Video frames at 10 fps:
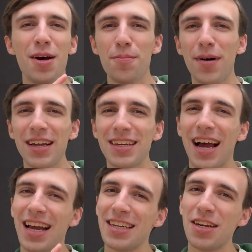But
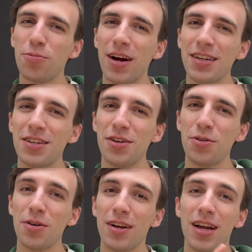I did want
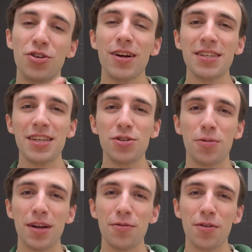to address this
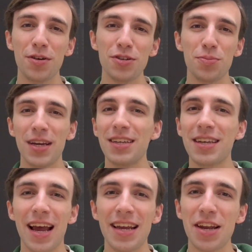one first because
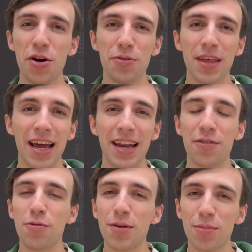I know that if
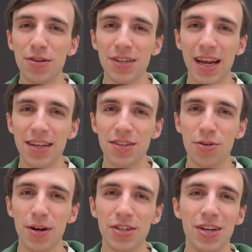one person has the
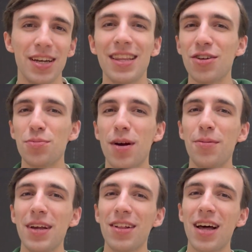question, there's
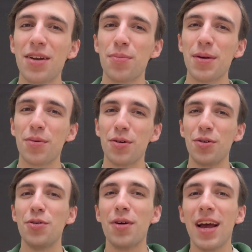probably a lot of people
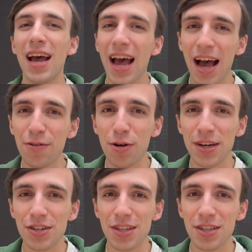who have
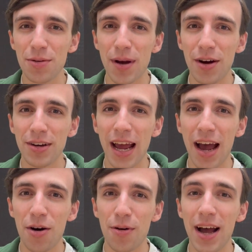questions about
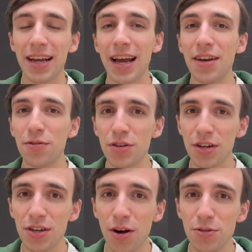how I kind of
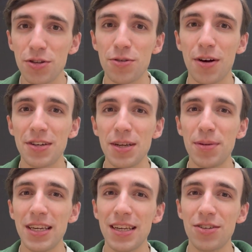took notes throughout
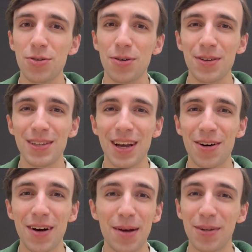DPT school,
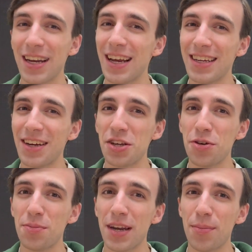so I'm going to tell you a
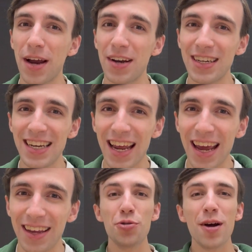bit about it today.
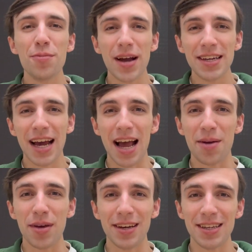Throughout my time
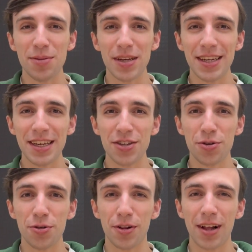in DPT
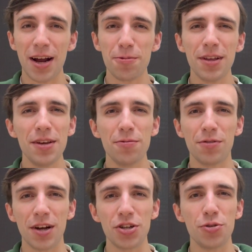school, I really
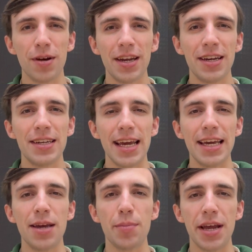fluctuated
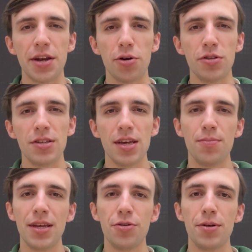taking my notes in
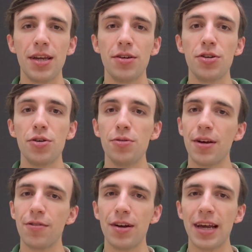between two
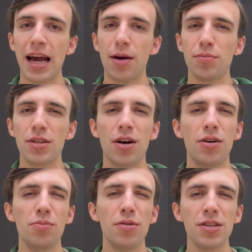different apps.
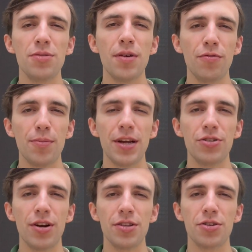I'll put some
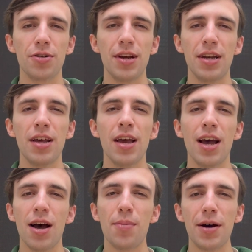information on screen
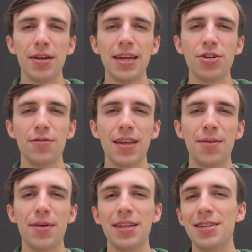about each of
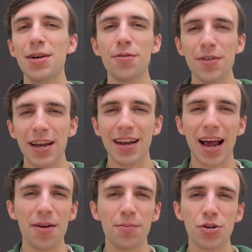them, and some of it
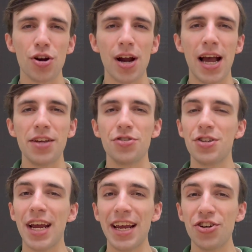I'm sure has
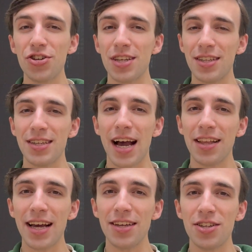changed since I
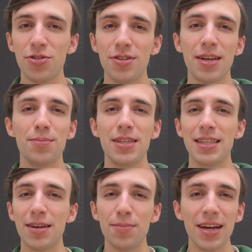last used them, since
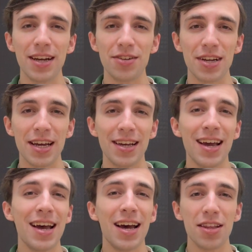I've been in clinic
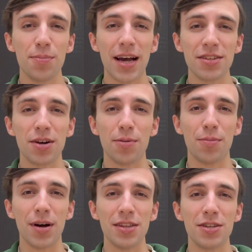the past couple
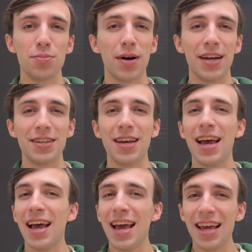months, but
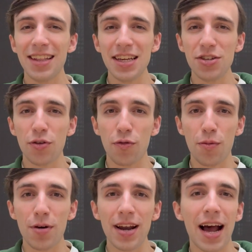at least from
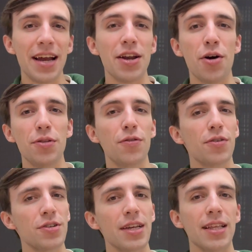what I know, the
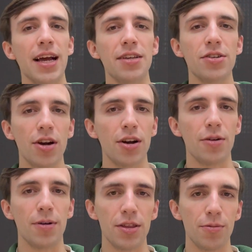first thing that I started
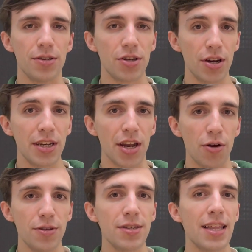with was
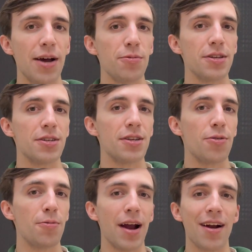GoodNotes. That was
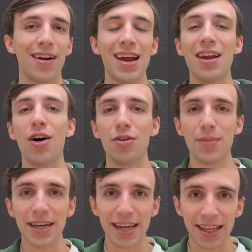where in all of
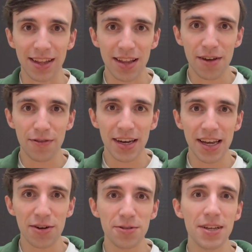my day in the life
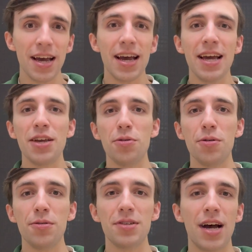videos,
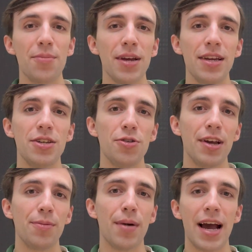you saw me
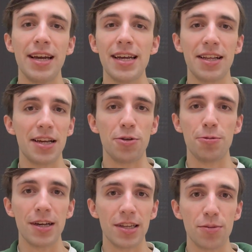doing my daily and
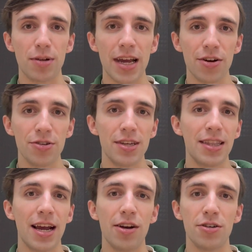weekly planners in
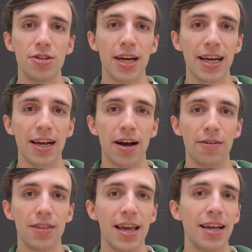there and checking off
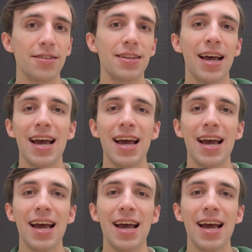things.